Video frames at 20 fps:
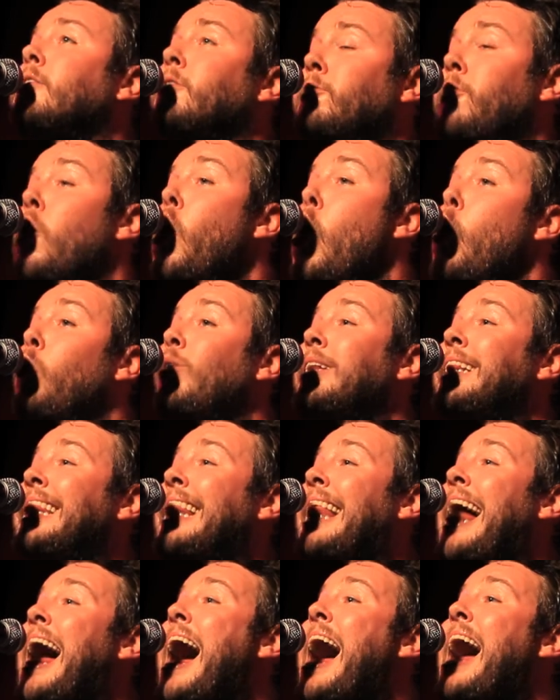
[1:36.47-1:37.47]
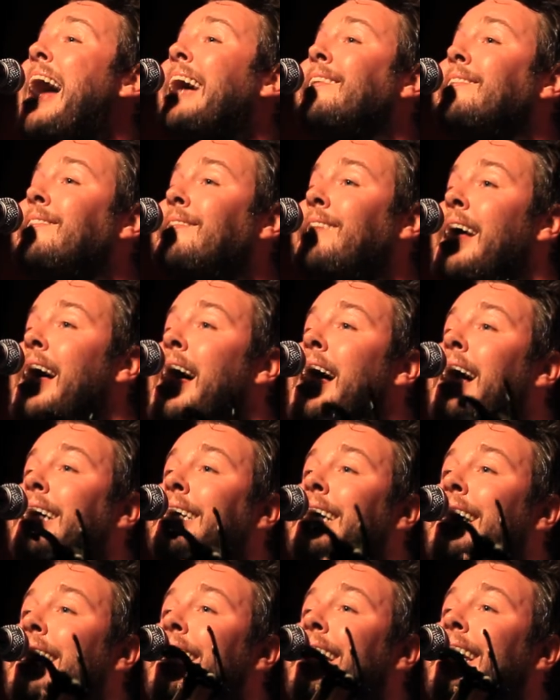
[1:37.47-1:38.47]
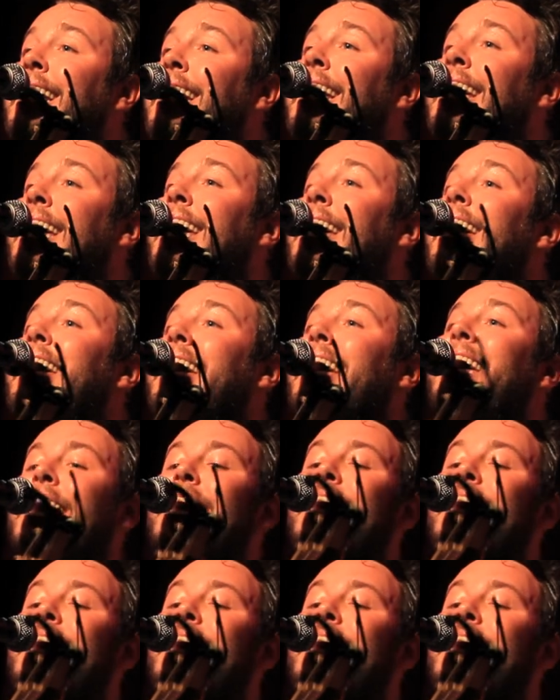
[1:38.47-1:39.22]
You know, it could be anything. I'm constantly